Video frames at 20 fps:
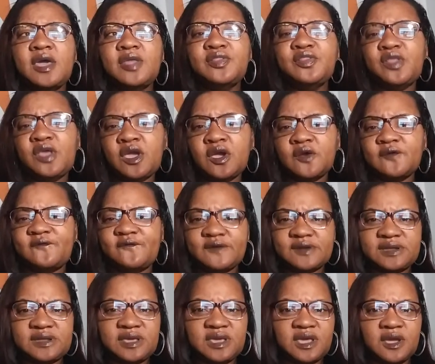there for
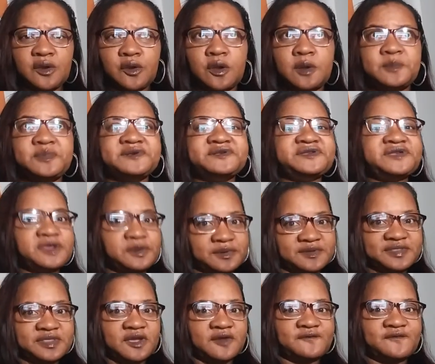Tierra, but she
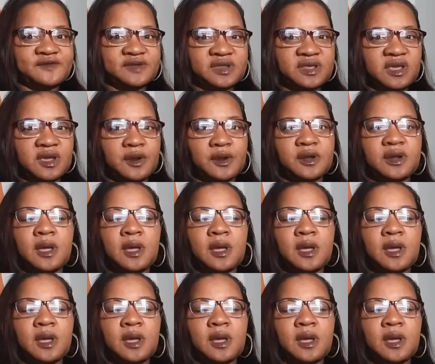was there for Tierra.